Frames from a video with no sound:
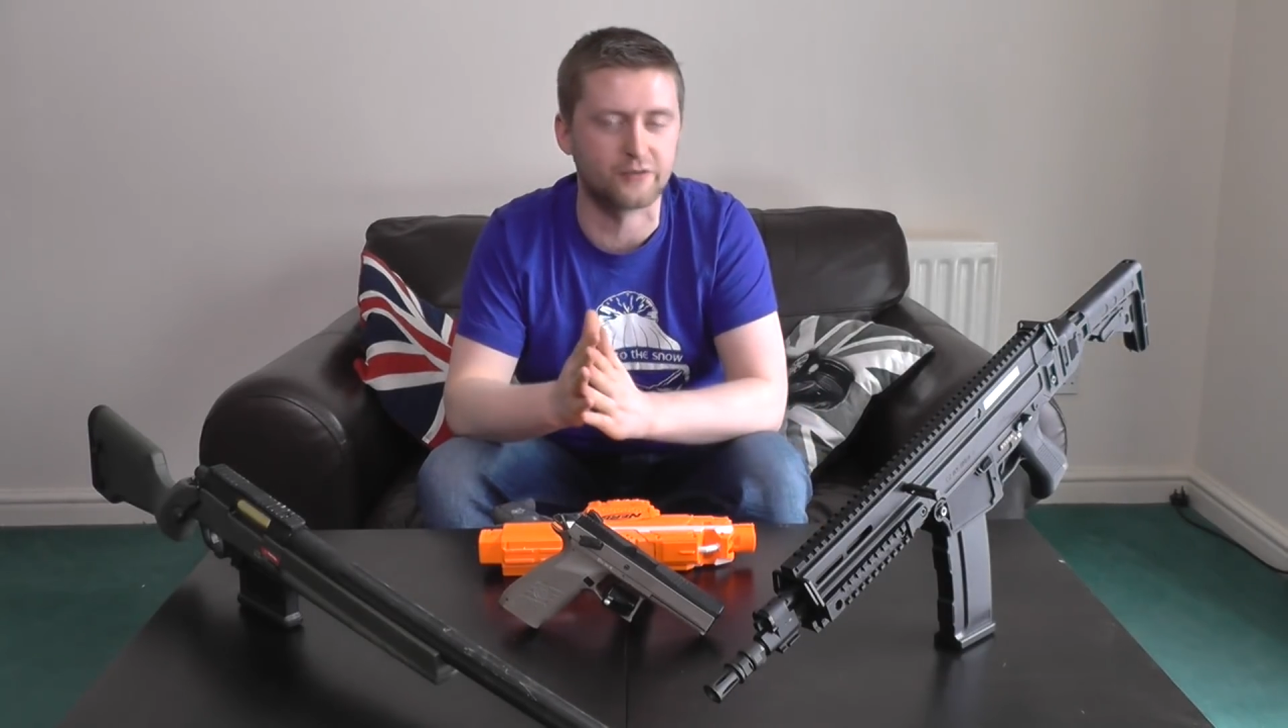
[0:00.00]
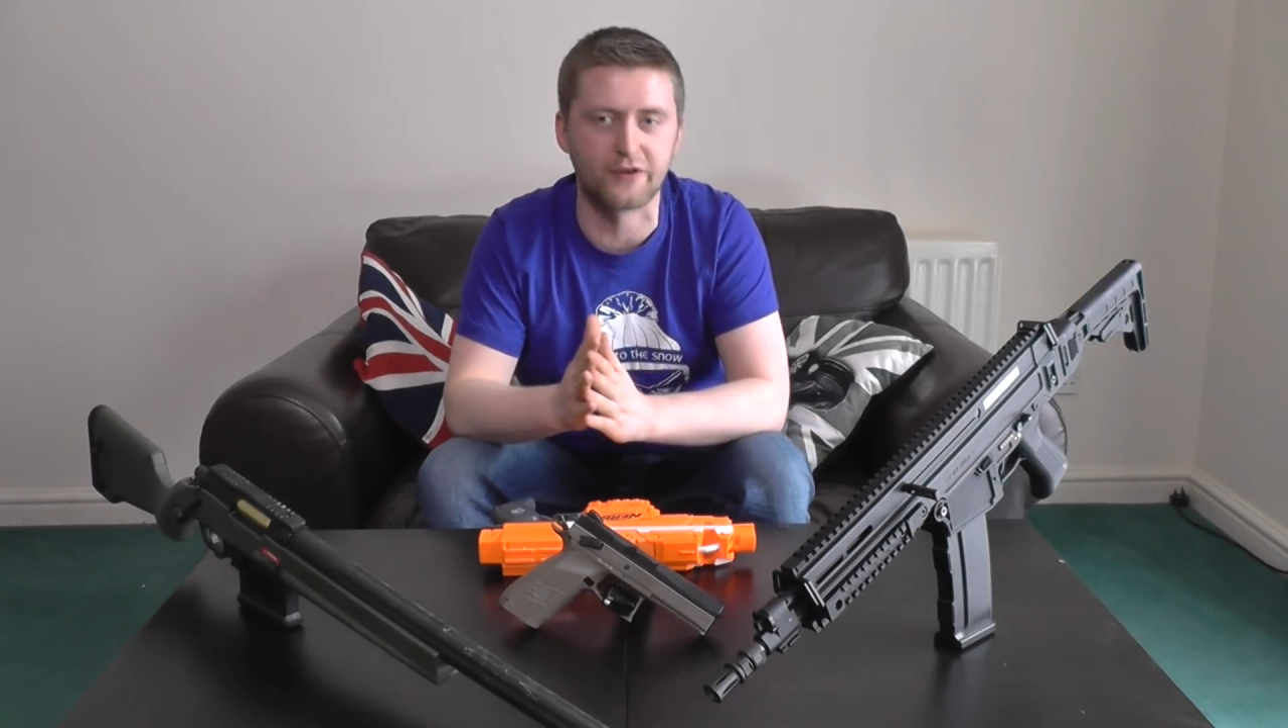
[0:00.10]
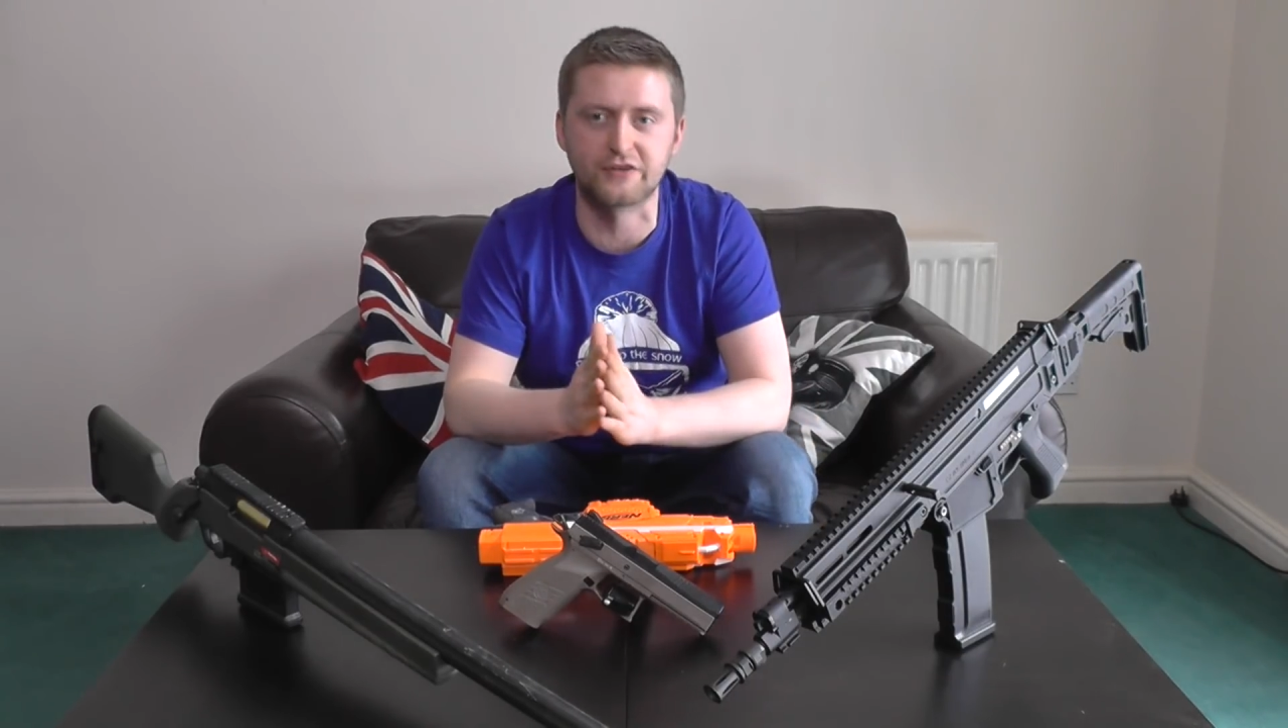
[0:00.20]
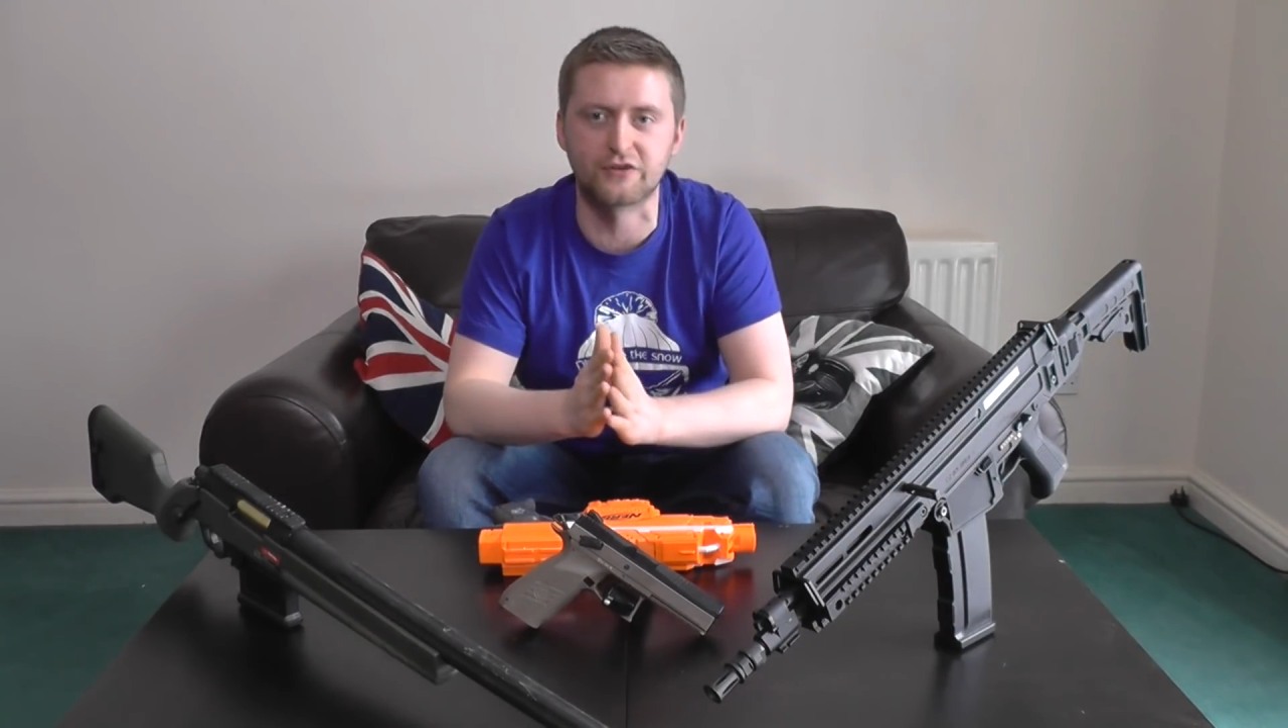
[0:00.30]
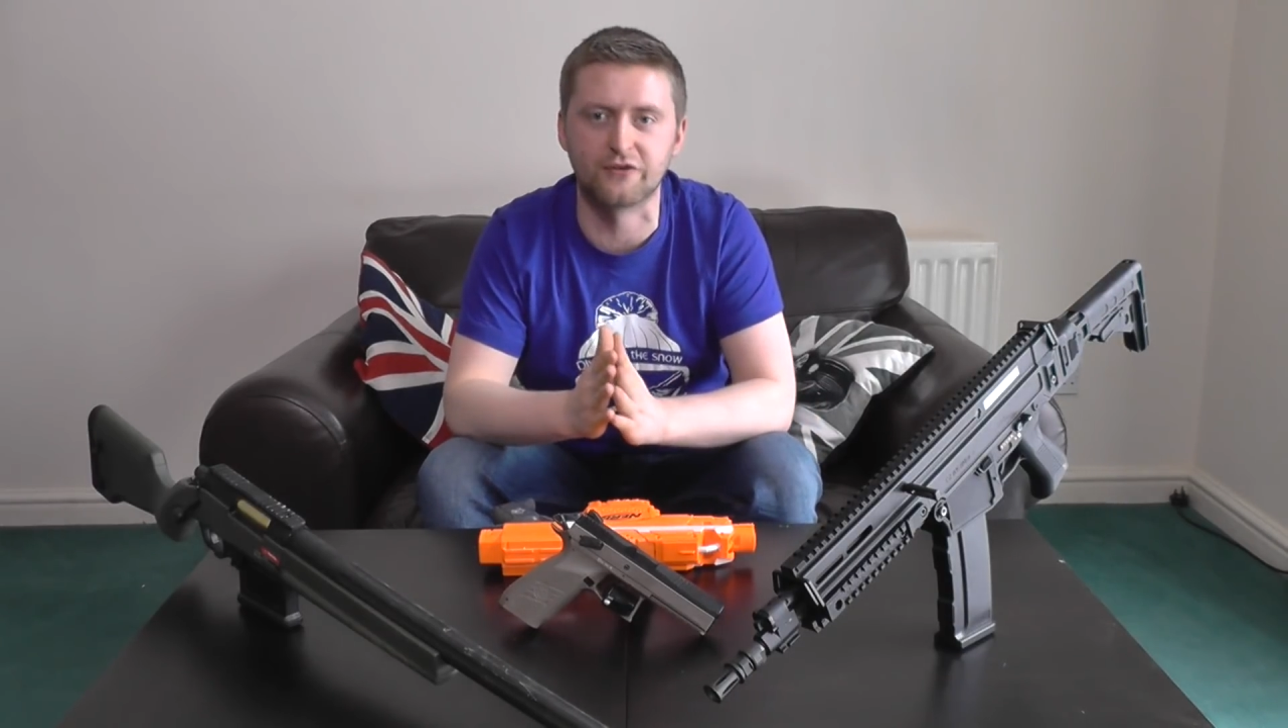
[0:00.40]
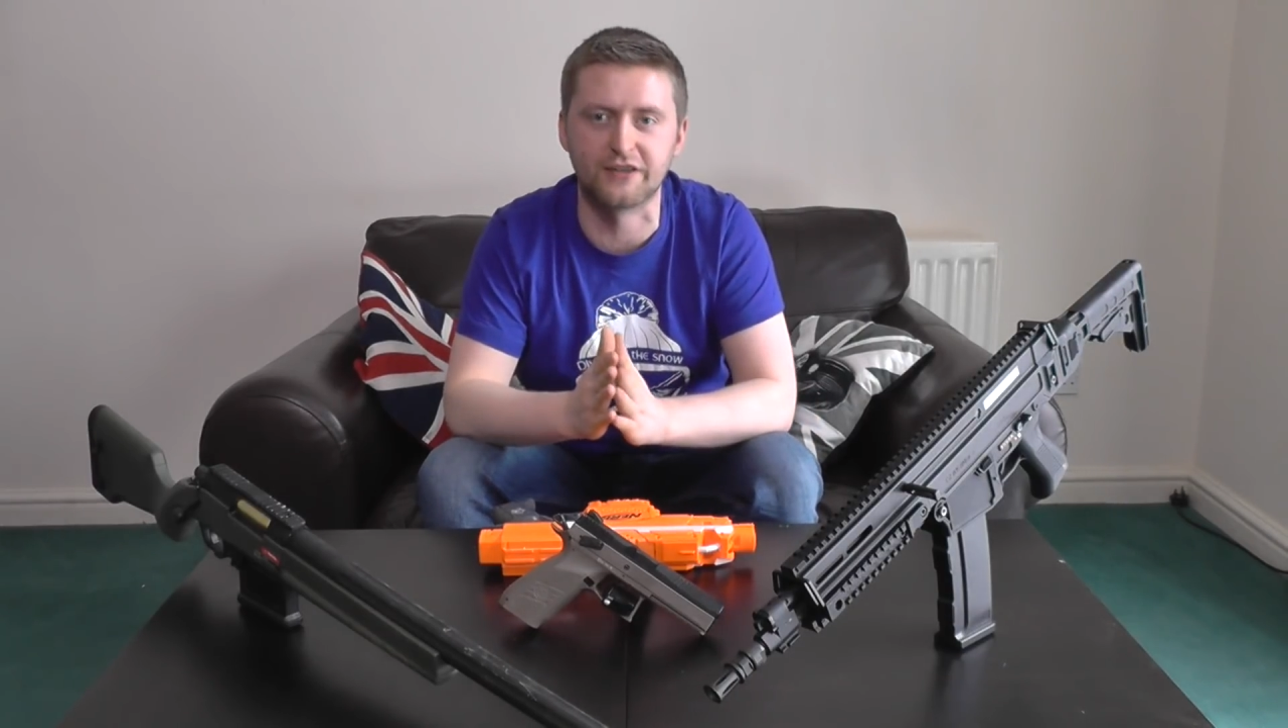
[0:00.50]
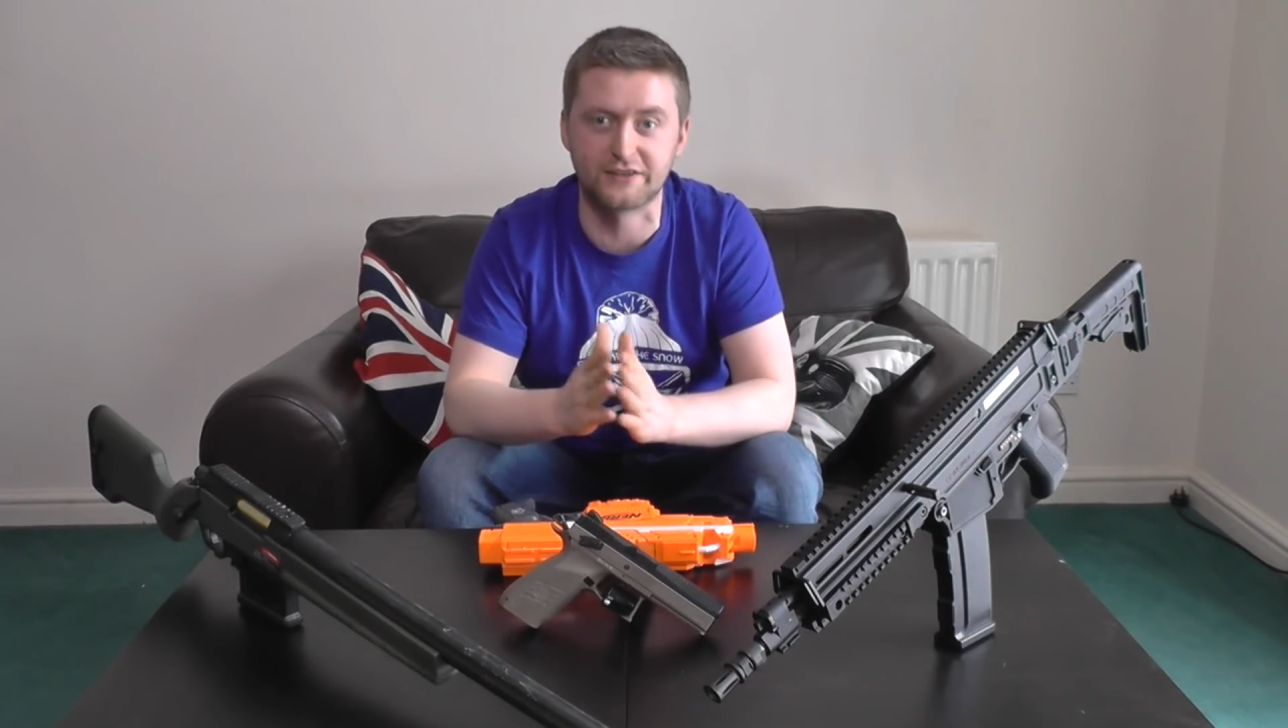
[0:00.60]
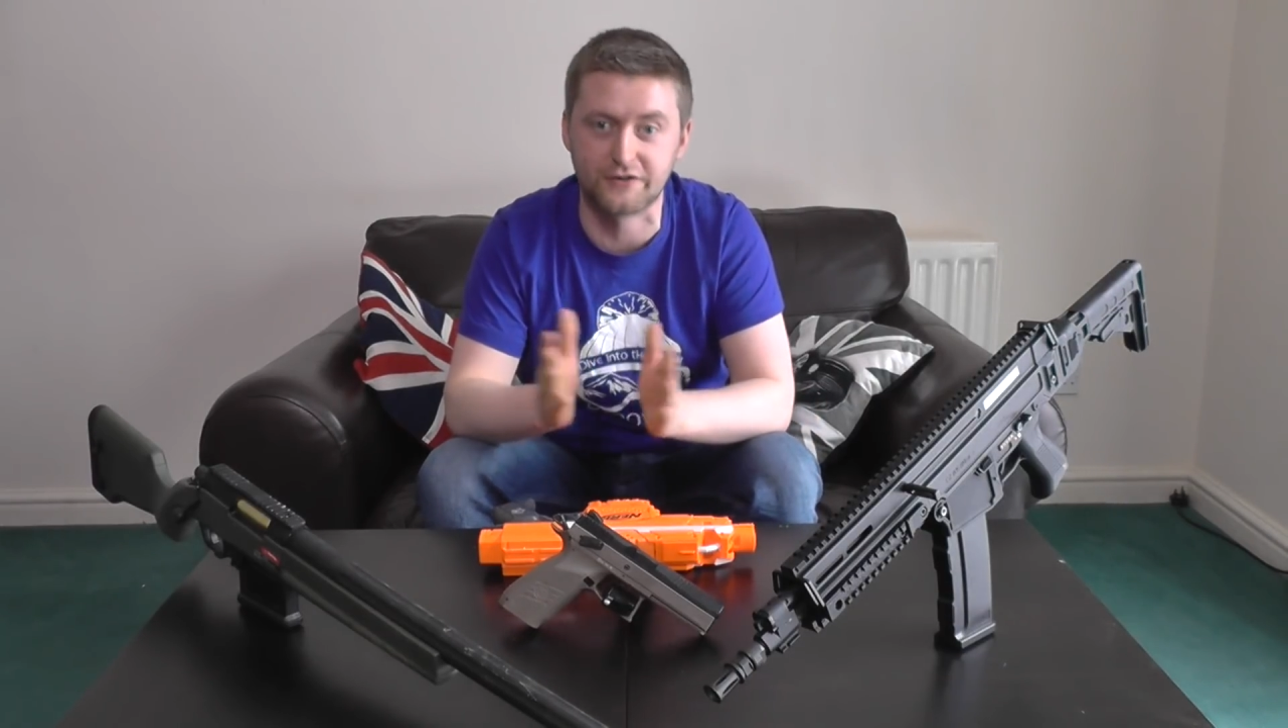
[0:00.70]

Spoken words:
all those sort of things